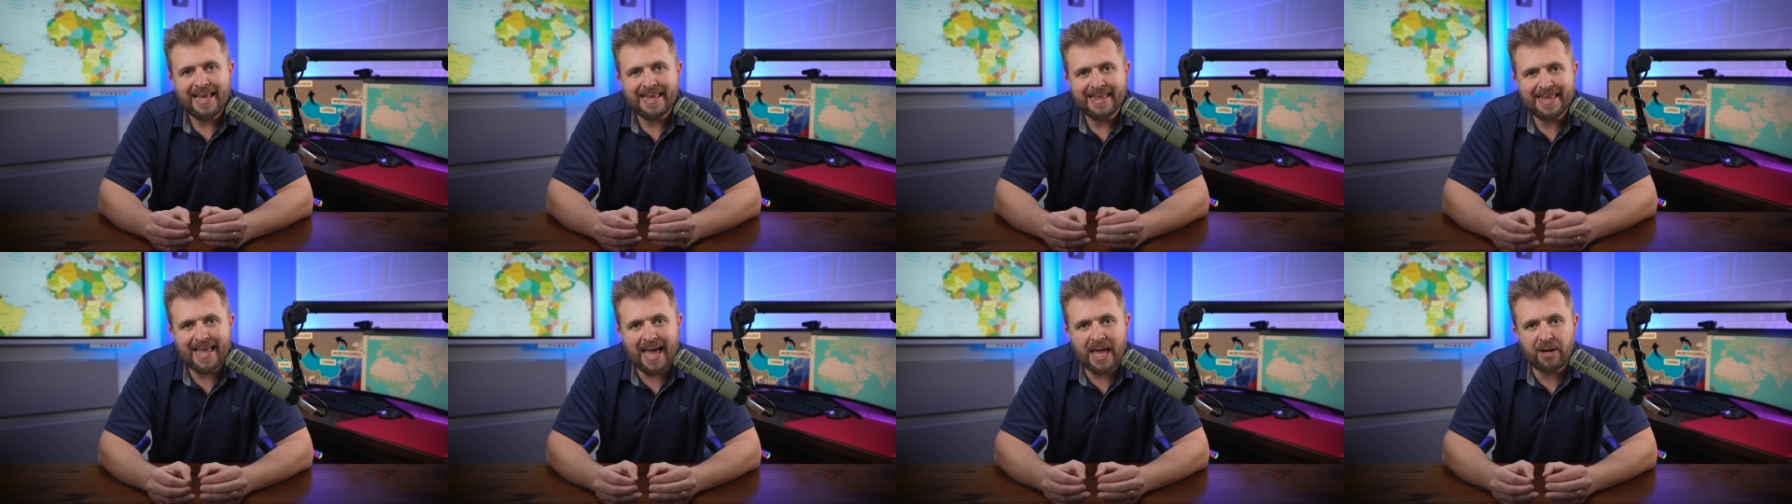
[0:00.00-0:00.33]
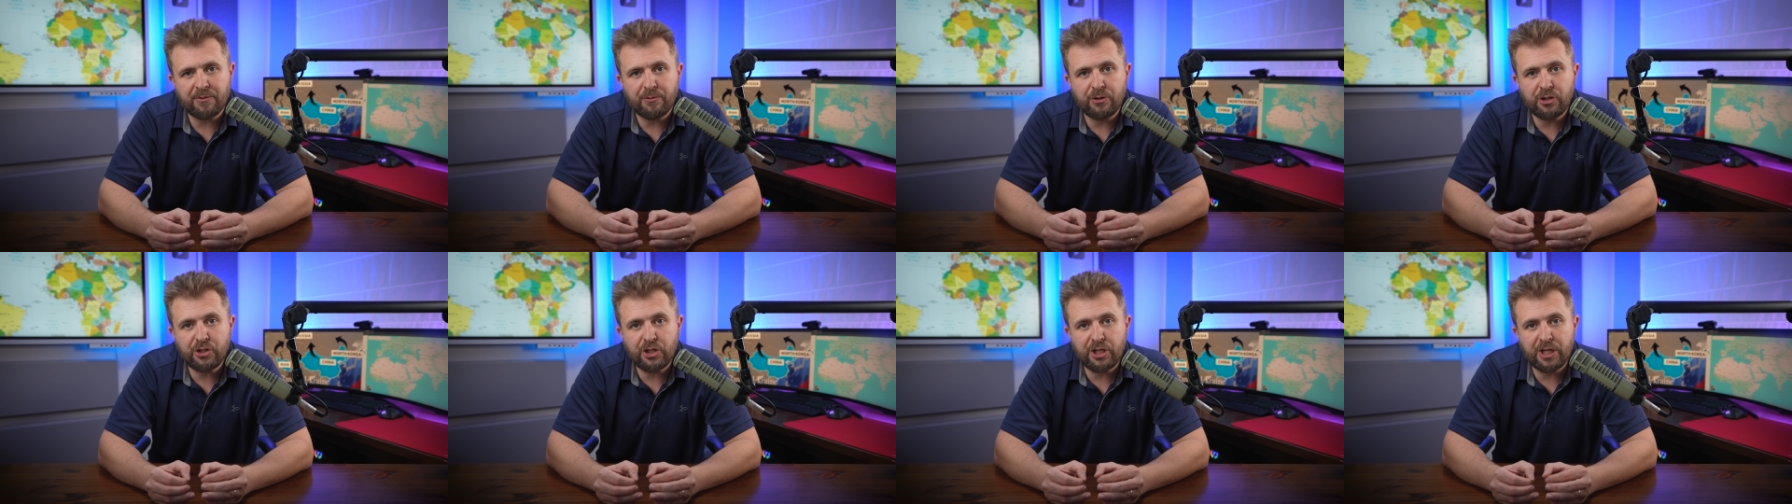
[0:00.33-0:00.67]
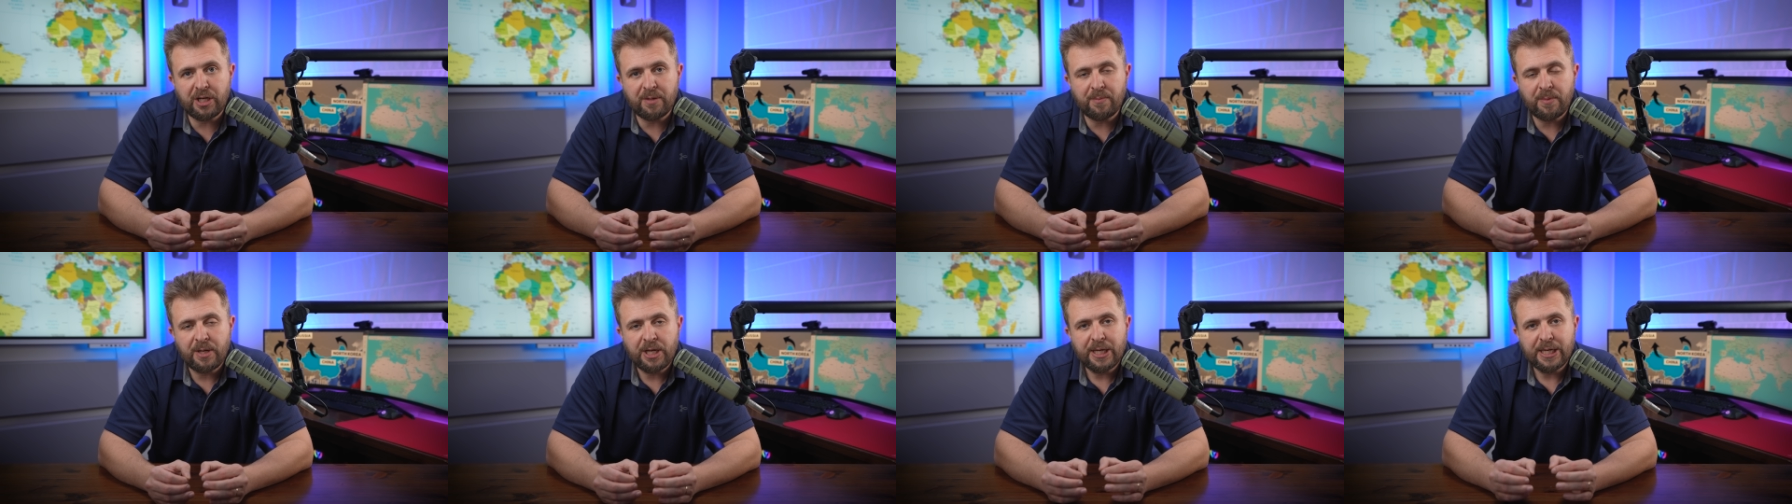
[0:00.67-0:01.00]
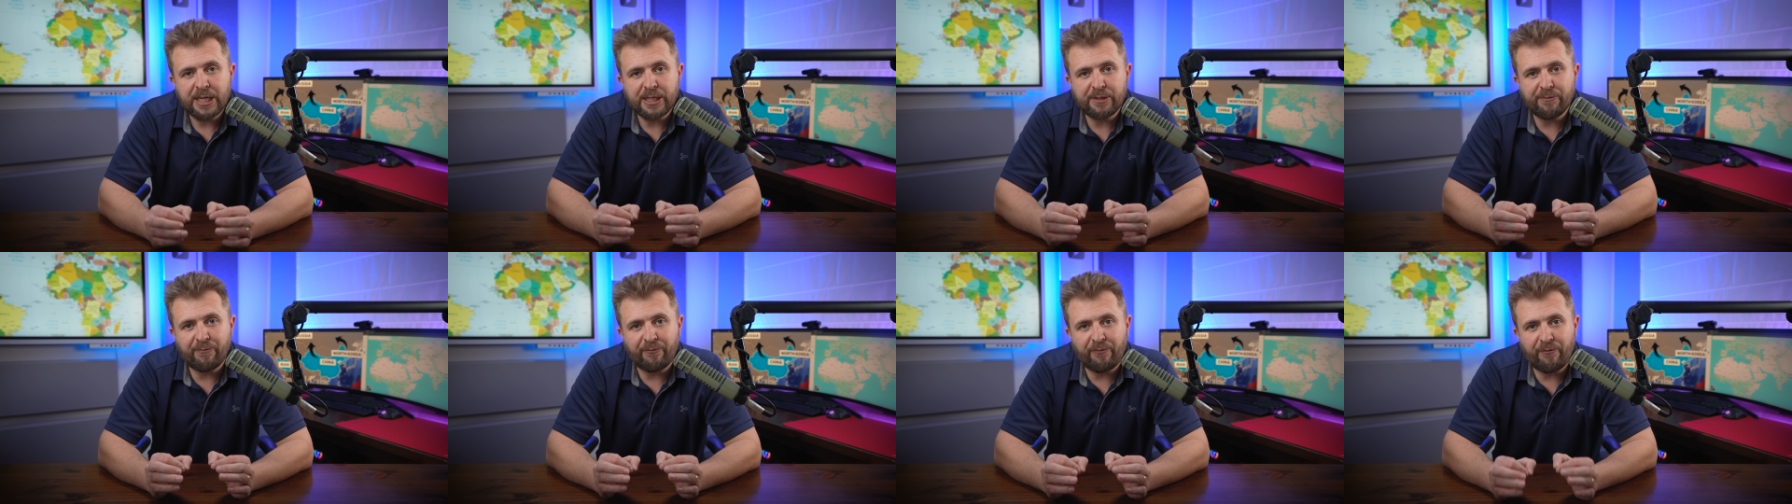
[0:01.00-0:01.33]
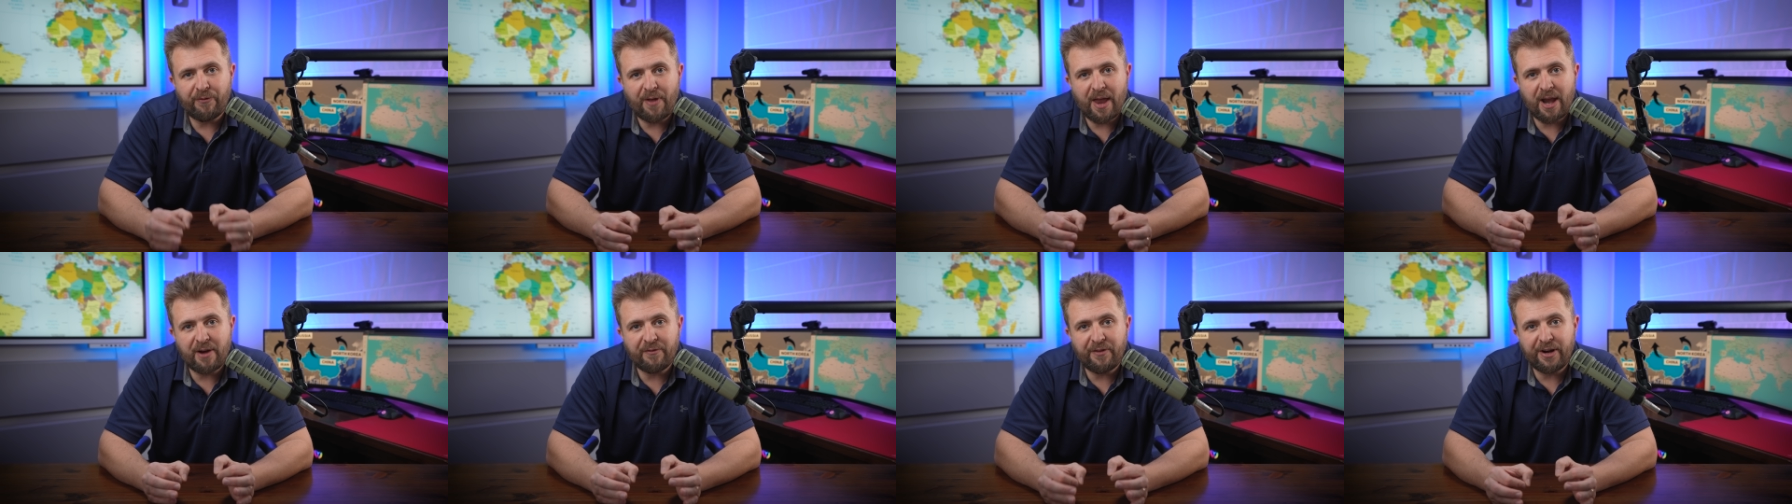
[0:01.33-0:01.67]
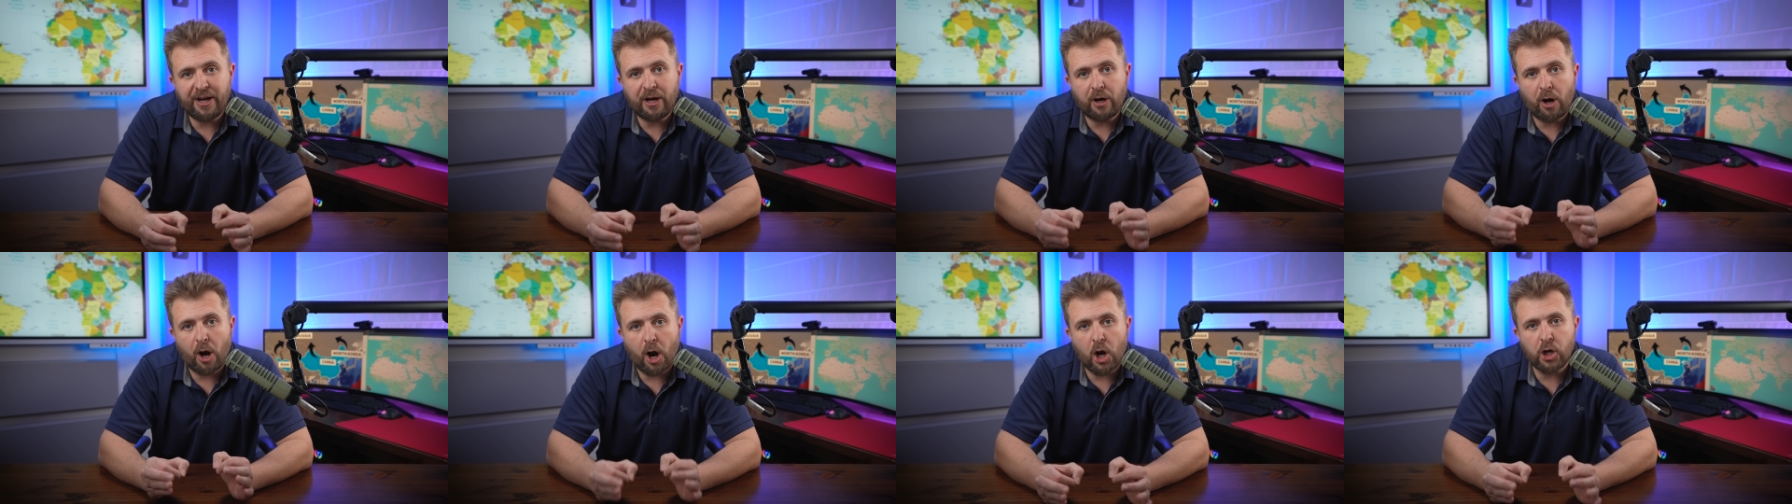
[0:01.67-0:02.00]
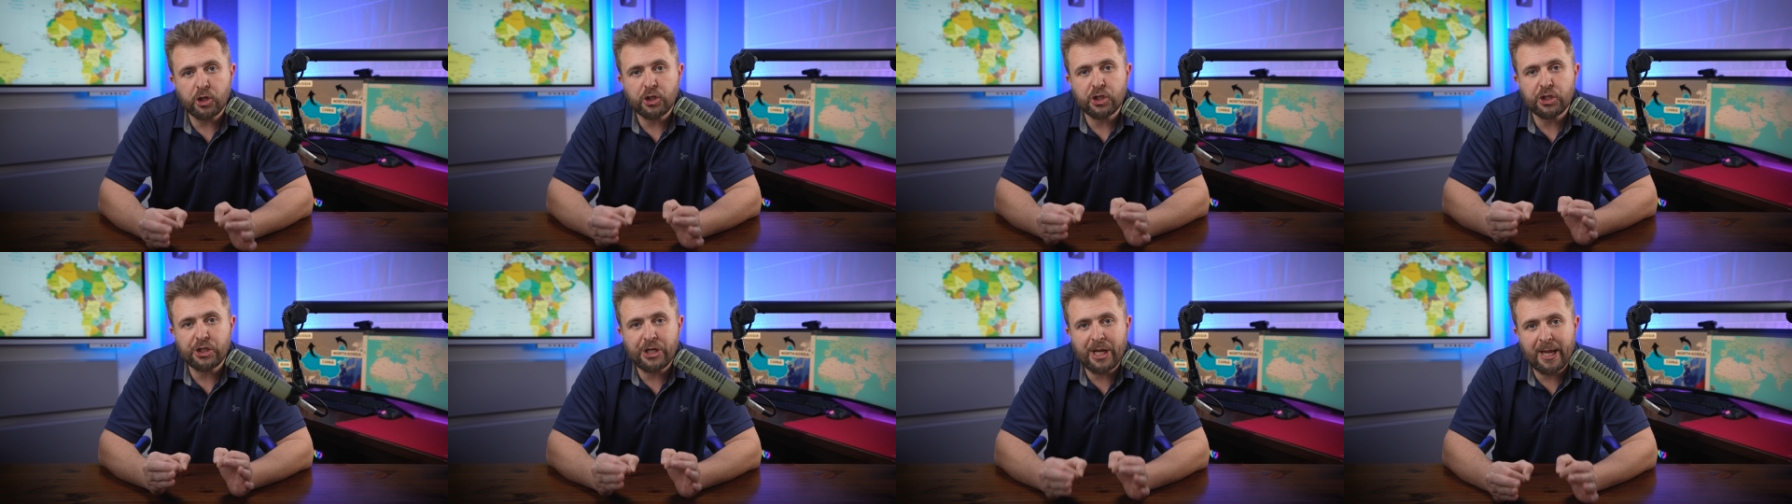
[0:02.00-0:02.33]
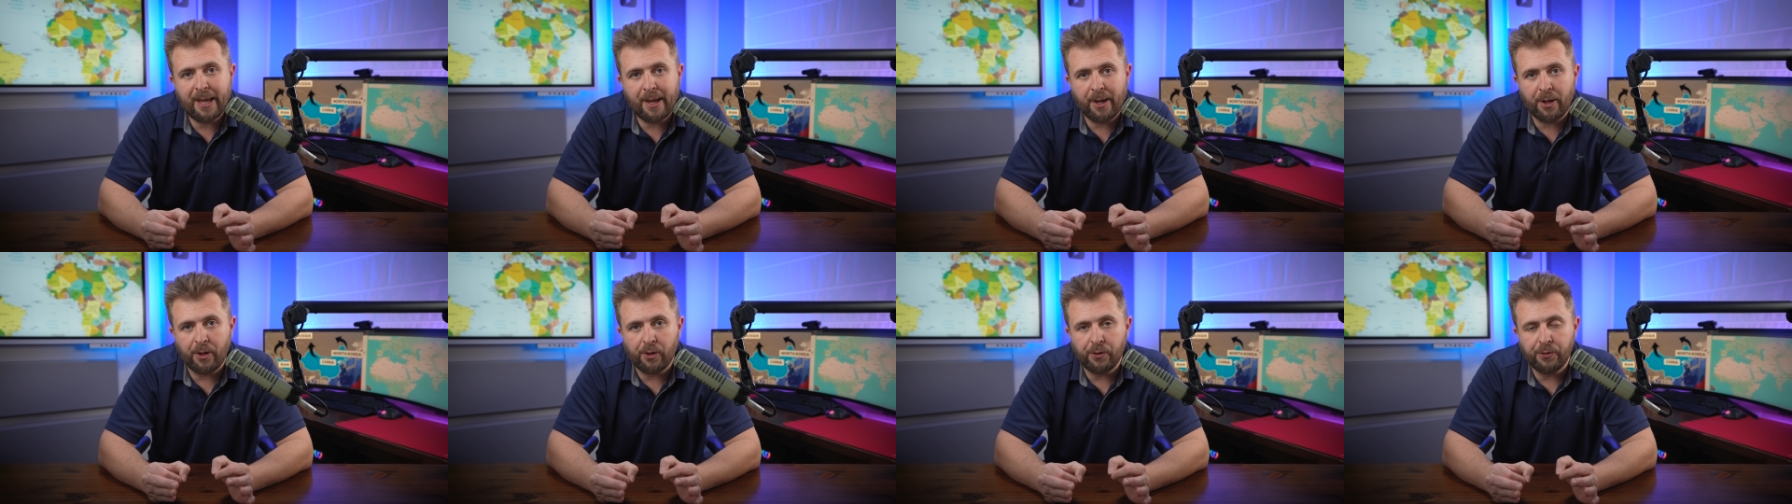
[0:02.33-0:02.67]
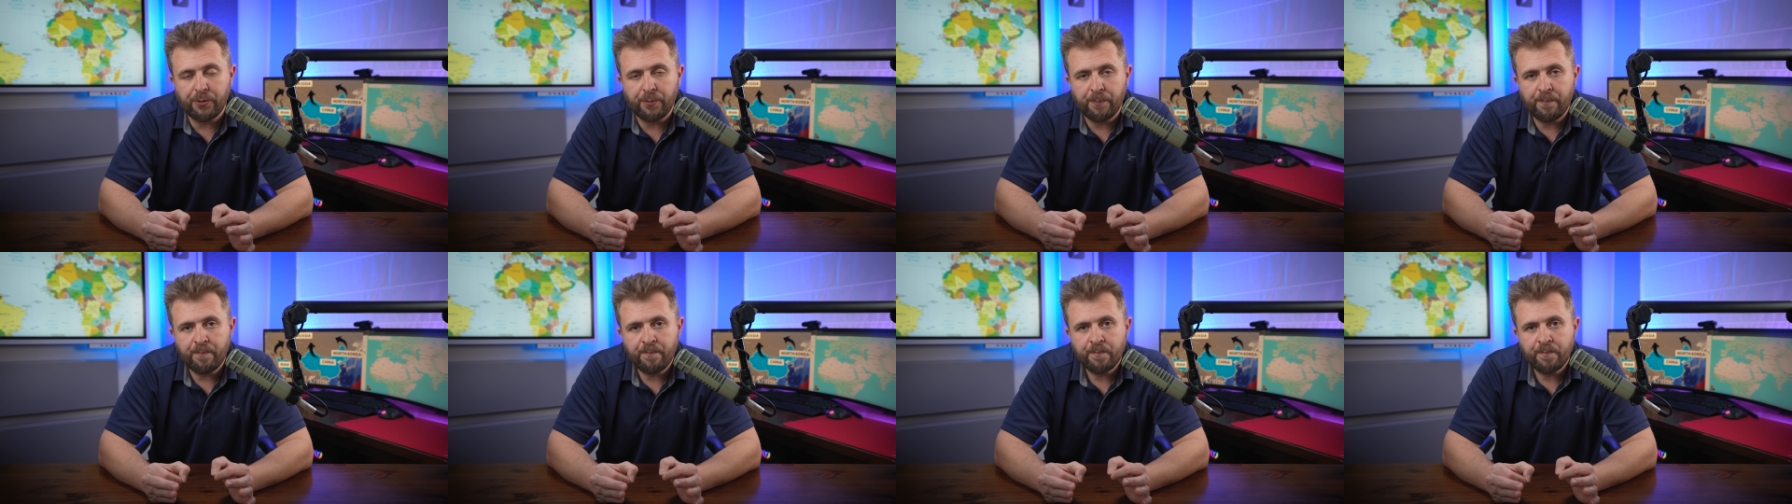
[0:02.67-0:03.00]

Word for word: That regime is very, very cautiously held.